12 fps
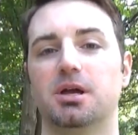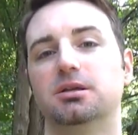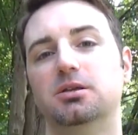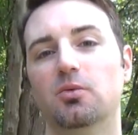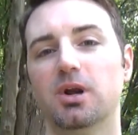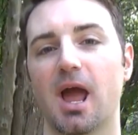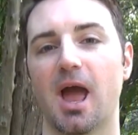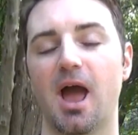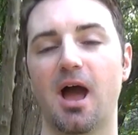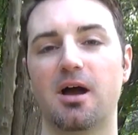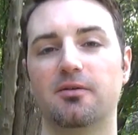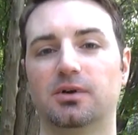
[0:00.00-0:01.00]
you want to
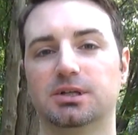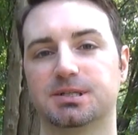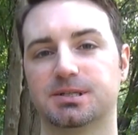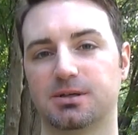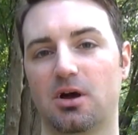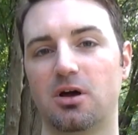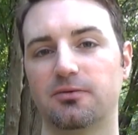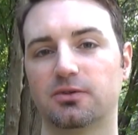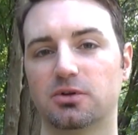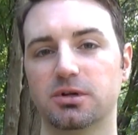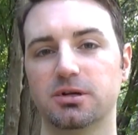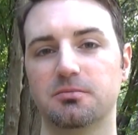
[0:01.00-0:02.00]
have a soft
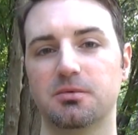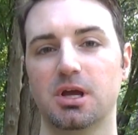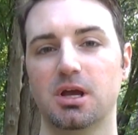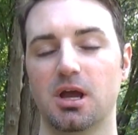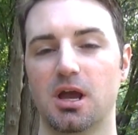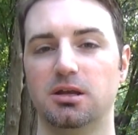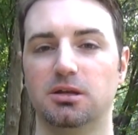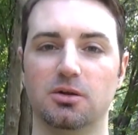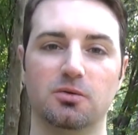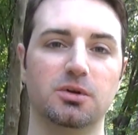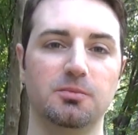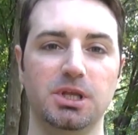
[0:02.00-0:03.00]
grip, and you don't
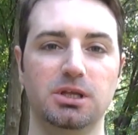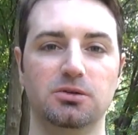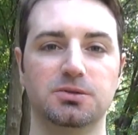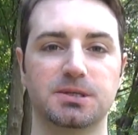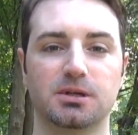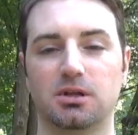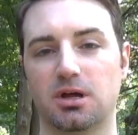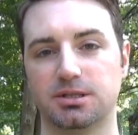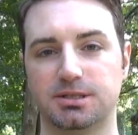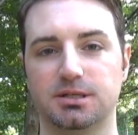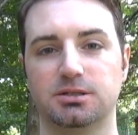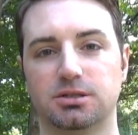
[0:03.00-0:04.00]
want to be using a lot of
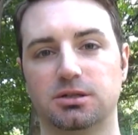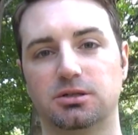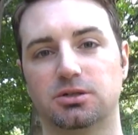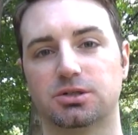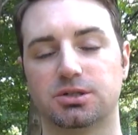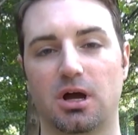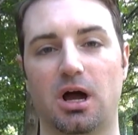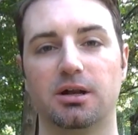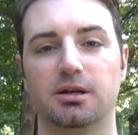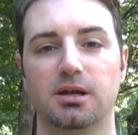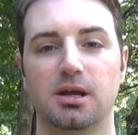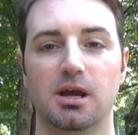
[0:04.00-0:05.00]
tension in your shot.
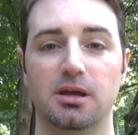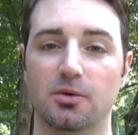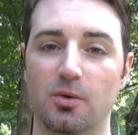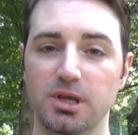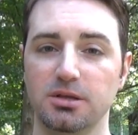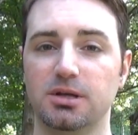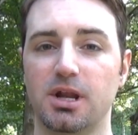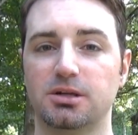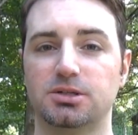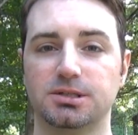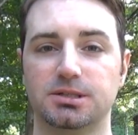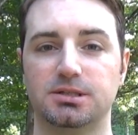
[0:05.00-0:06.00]
And the way you can
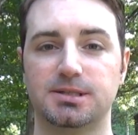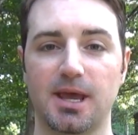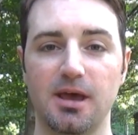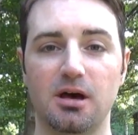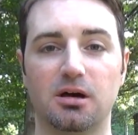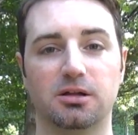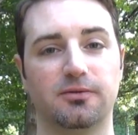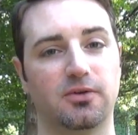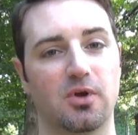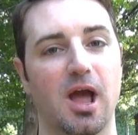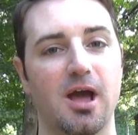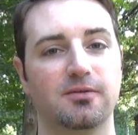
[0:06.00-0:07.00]
actually tell if you're
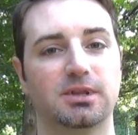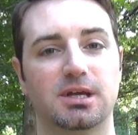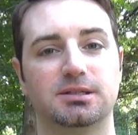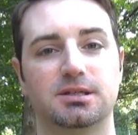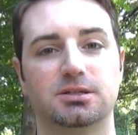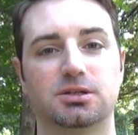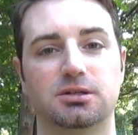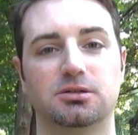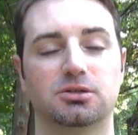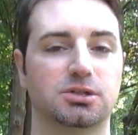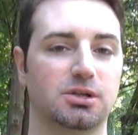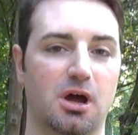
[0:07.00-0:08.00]
having that tension in your
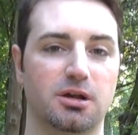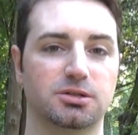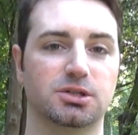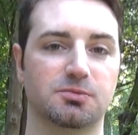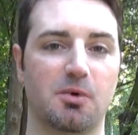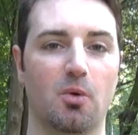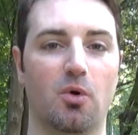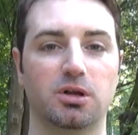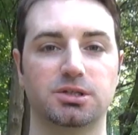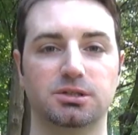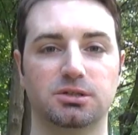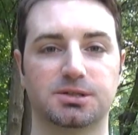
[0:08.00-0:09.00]
shot is just by
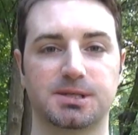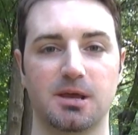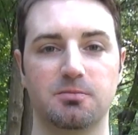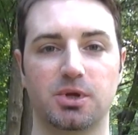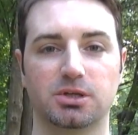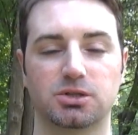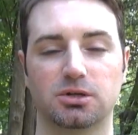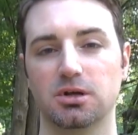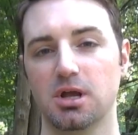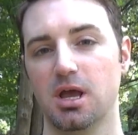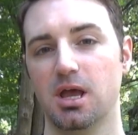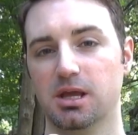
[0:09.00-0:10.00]
watching your sight picture
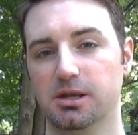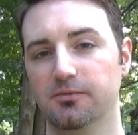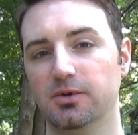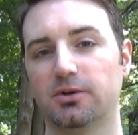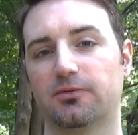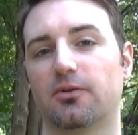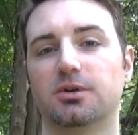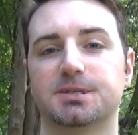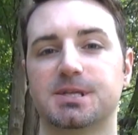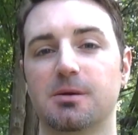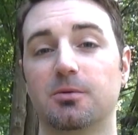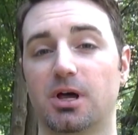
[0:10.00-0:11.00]
and even your front
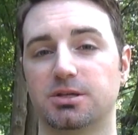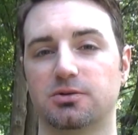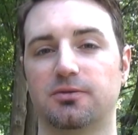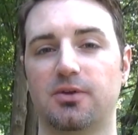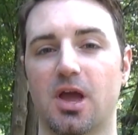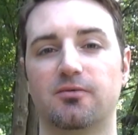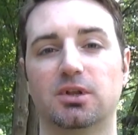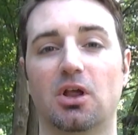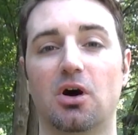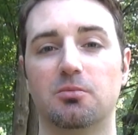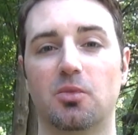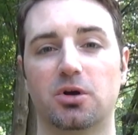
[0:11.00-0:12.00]
stabilizer if you have a
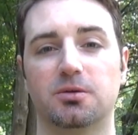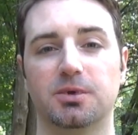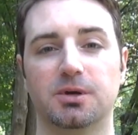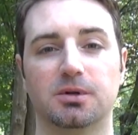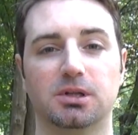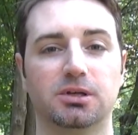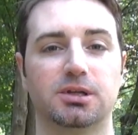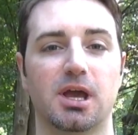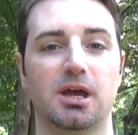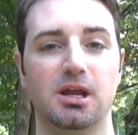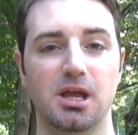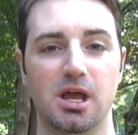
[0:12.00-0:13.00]
long bar to be able to look at.
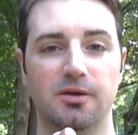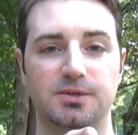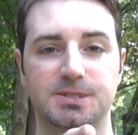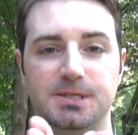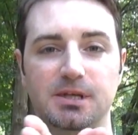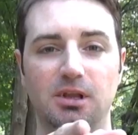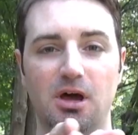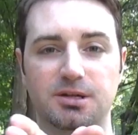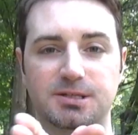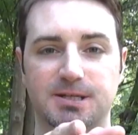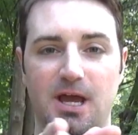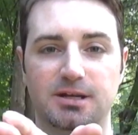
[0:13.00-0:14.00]
If you see a lot of
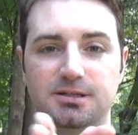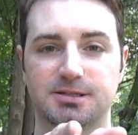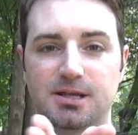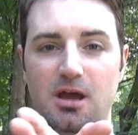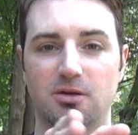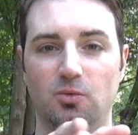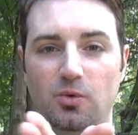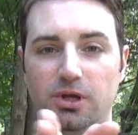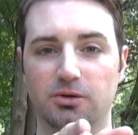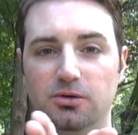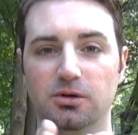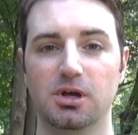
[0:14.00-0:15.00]
side to side
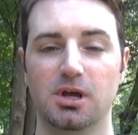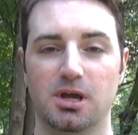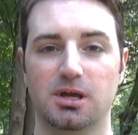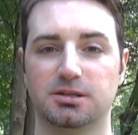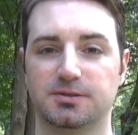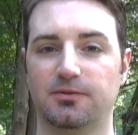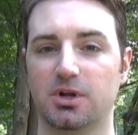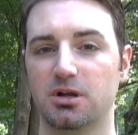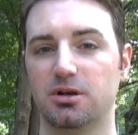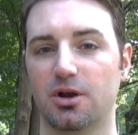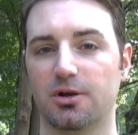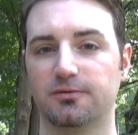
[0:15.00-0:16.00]
wiggle and it's a very
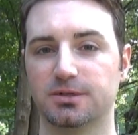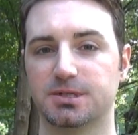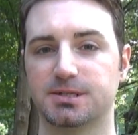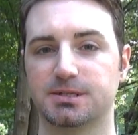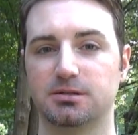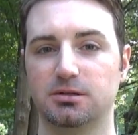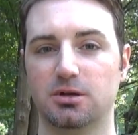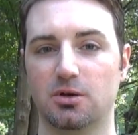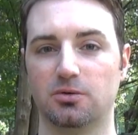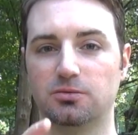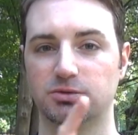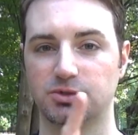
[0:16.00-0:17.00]
nervous,
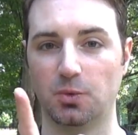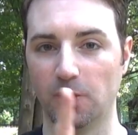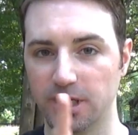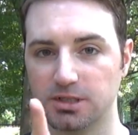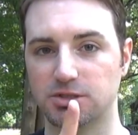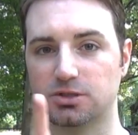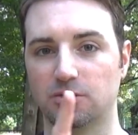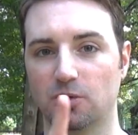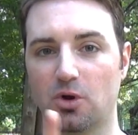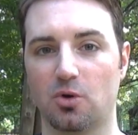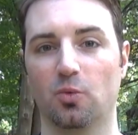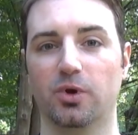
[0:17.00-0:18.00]
twitch or
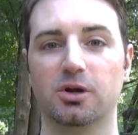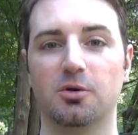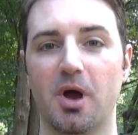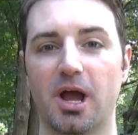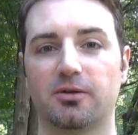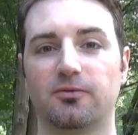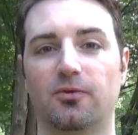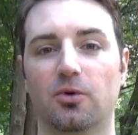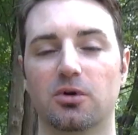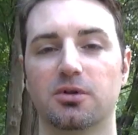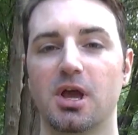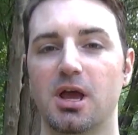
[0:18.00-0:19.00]
wiggle back and forth,